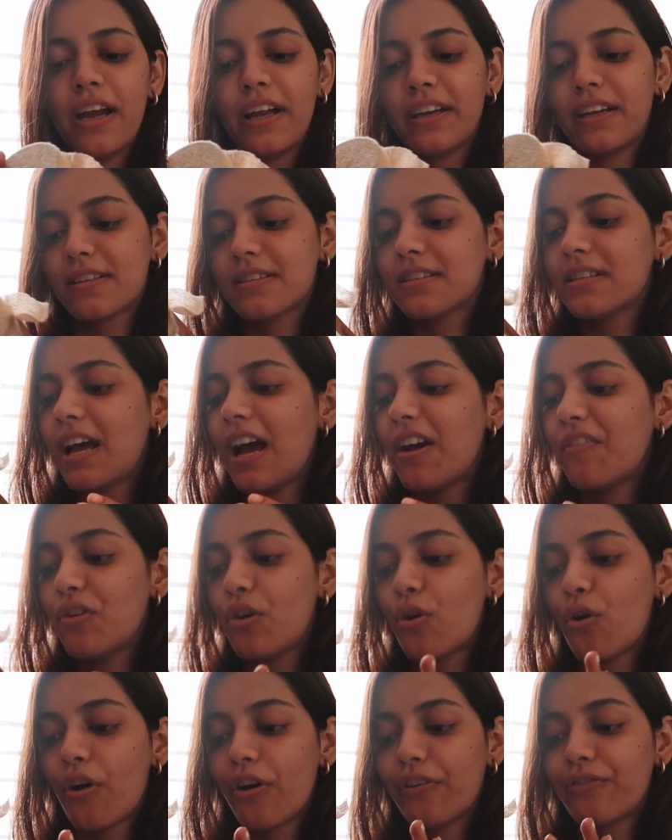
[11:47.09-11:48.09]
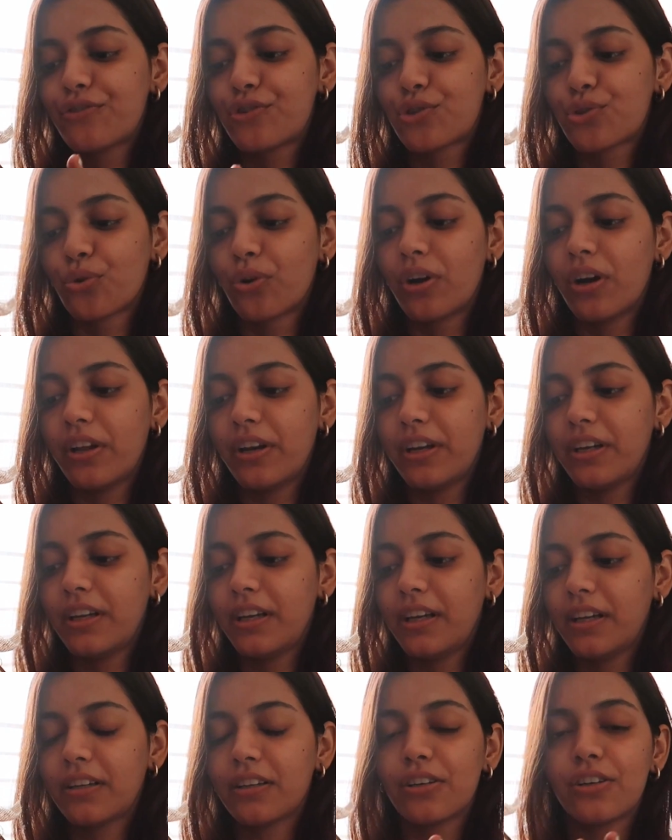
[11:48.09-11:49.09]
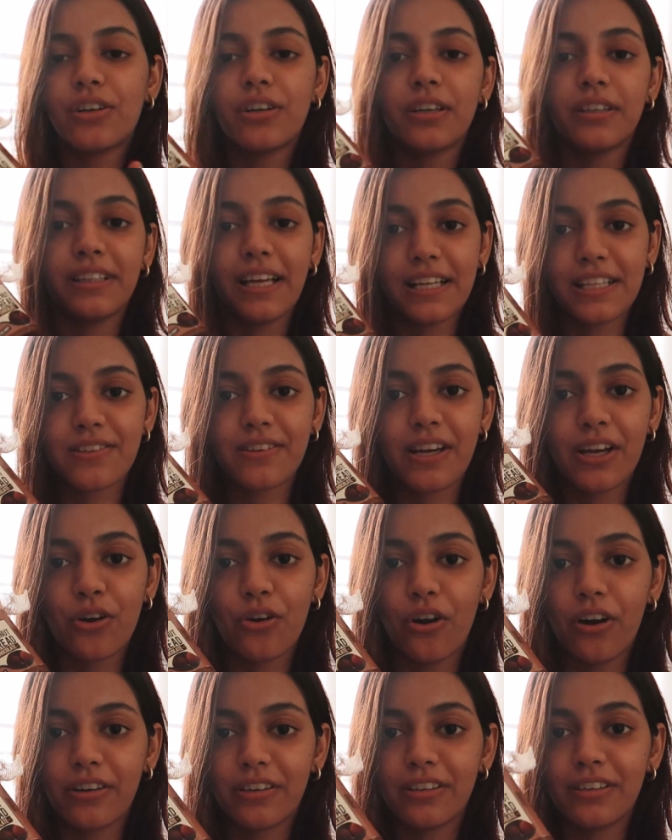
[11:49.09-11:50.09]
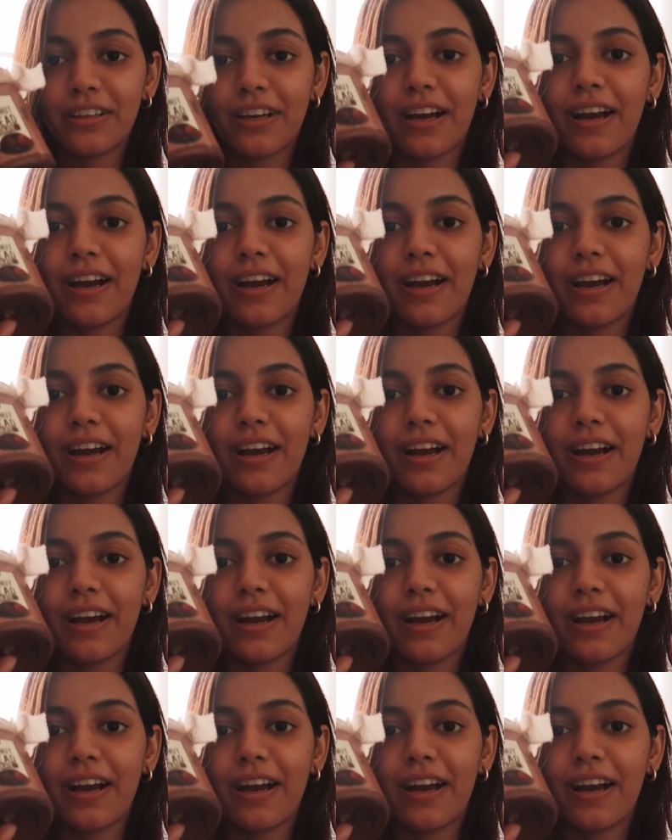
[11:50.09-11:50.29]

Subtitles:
It doesn't have a lot of sugar in it, that's why I got it.